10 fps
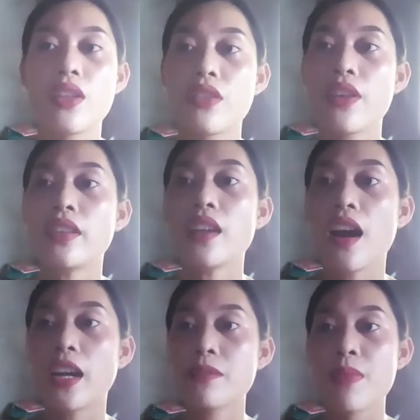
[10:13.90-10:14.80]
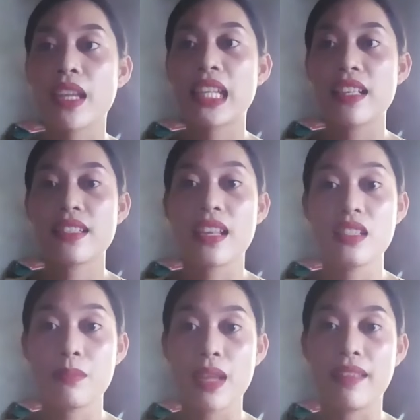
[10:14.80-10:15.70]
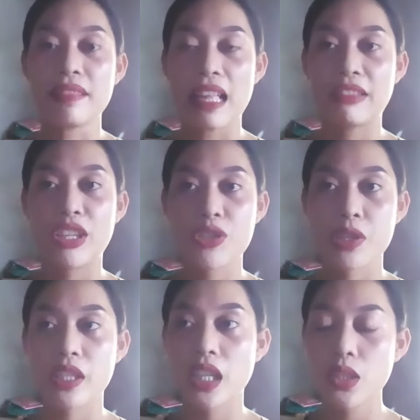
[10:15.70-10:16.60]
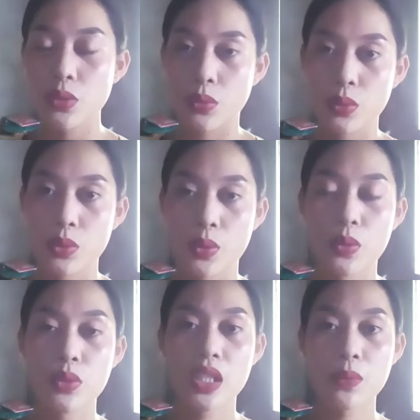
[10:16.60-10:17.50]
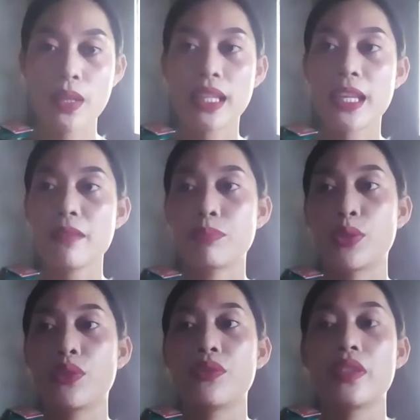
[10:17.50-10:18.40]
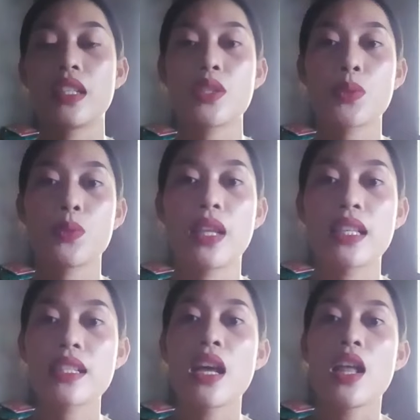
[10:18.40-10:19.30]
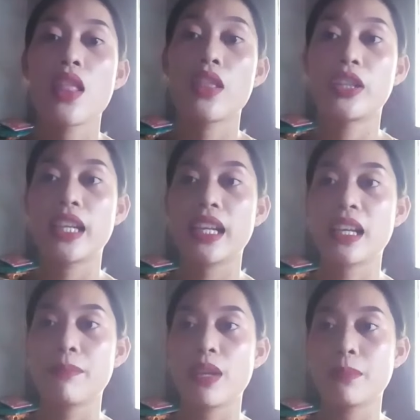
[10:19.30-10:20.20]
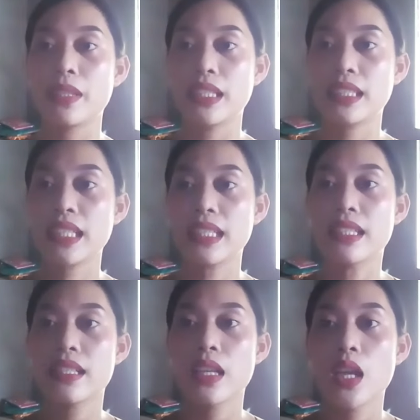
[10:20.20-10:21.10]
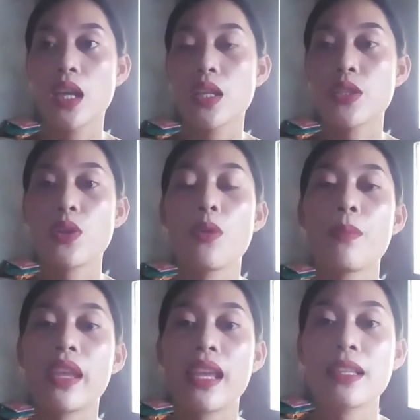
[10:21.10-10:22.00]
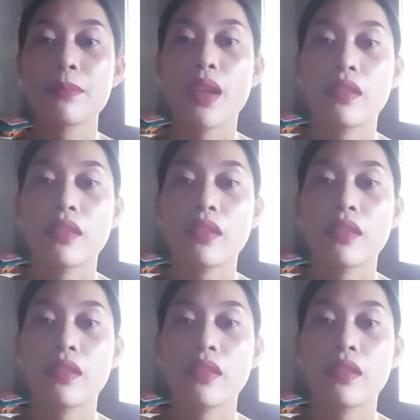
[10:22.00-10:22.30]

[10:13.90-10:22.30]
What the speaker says: there are many assessments a teacher can do to continually improve the students' learning capabilities. So may it be